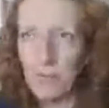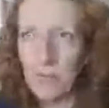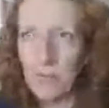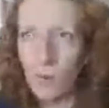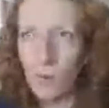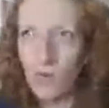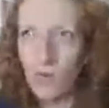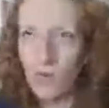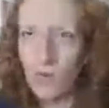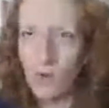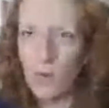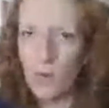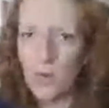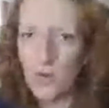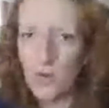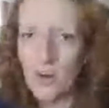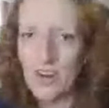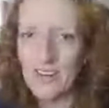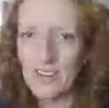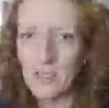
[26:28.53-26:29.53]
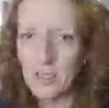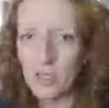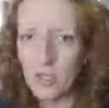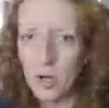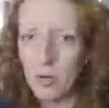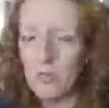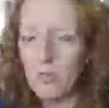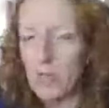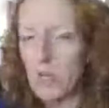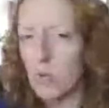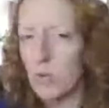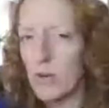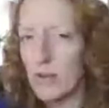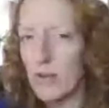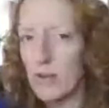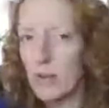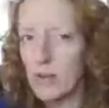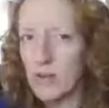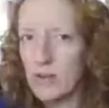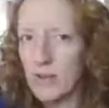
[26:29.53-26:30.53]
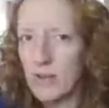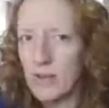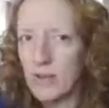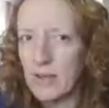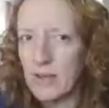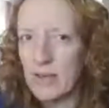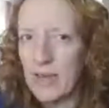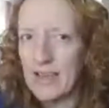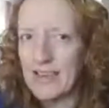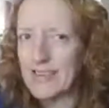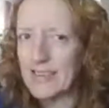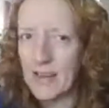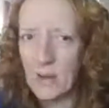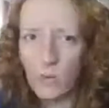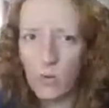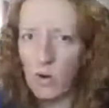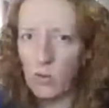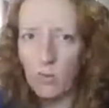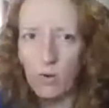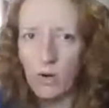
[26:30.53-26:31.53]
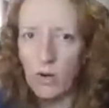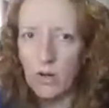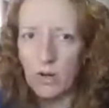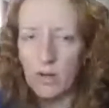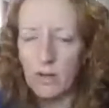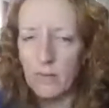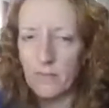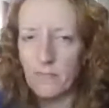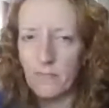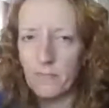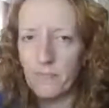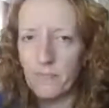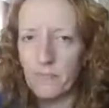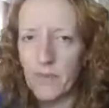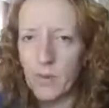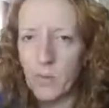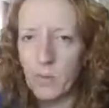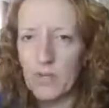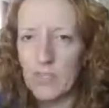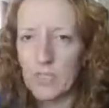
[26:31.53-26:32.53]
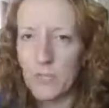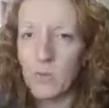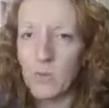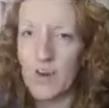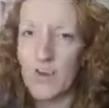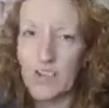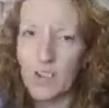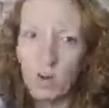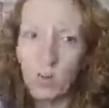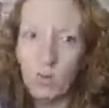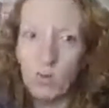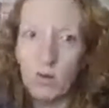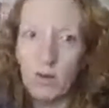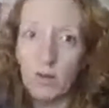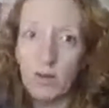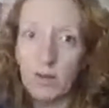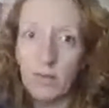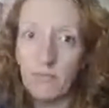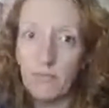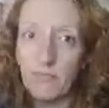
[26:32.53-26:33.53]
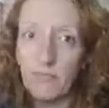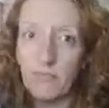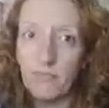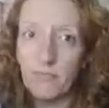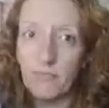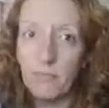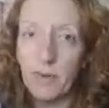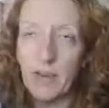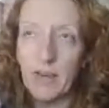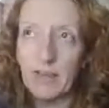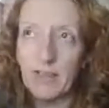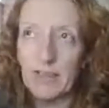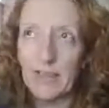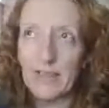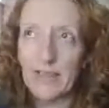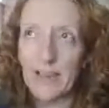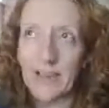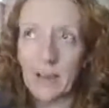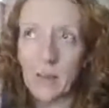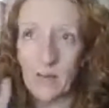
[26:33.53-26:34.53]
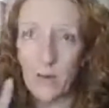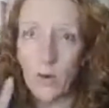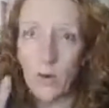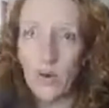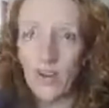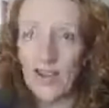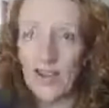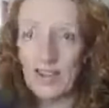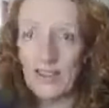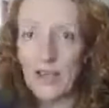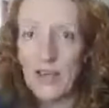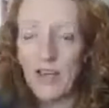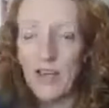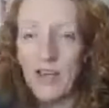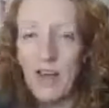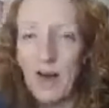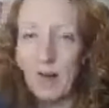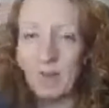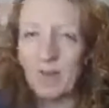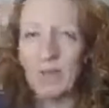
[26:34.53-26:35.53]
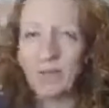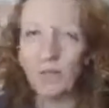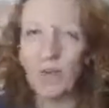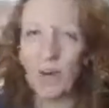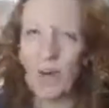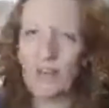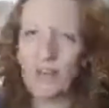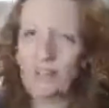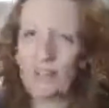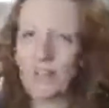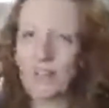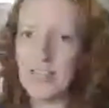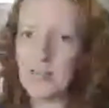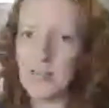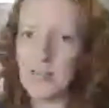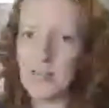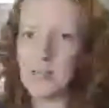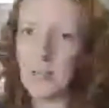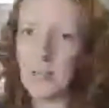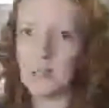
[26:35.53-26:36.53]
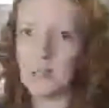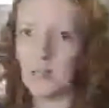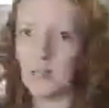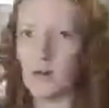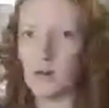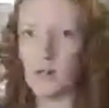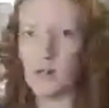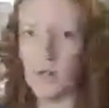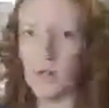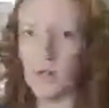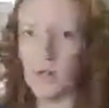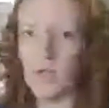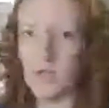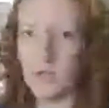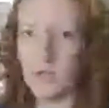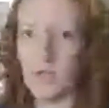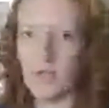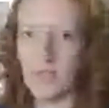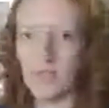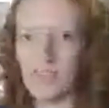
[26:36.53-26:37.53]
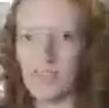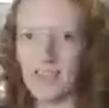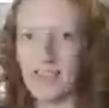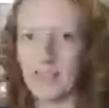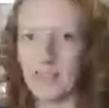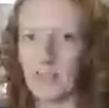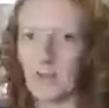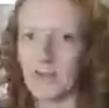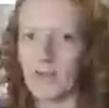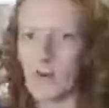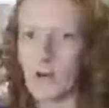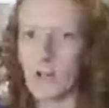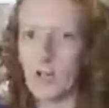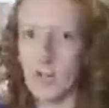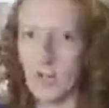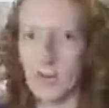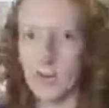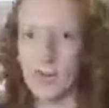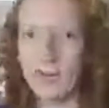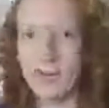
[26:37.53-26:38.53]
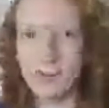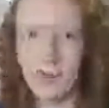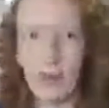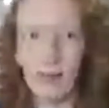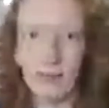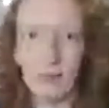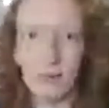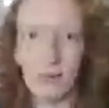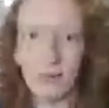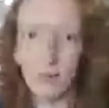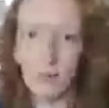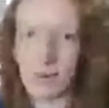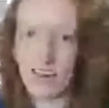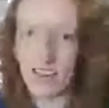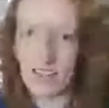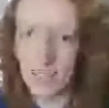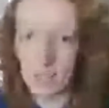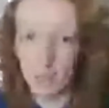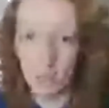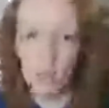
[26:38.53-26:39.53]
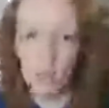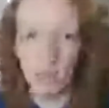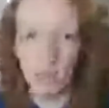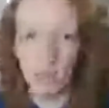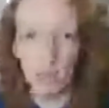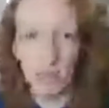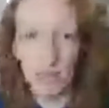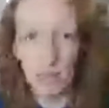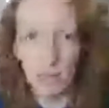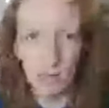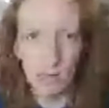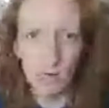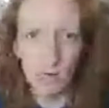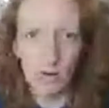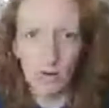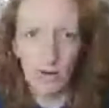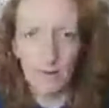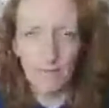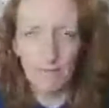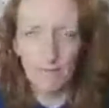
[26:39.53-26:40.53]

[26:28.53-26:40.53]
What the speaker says: with what we're trying to stop doing, he said it won't work, and which is why it's not working. Because it's like I'm going against, I've been trying to teach myself to not do certain things, but I've got to do them I'm trying to do them in the bunker.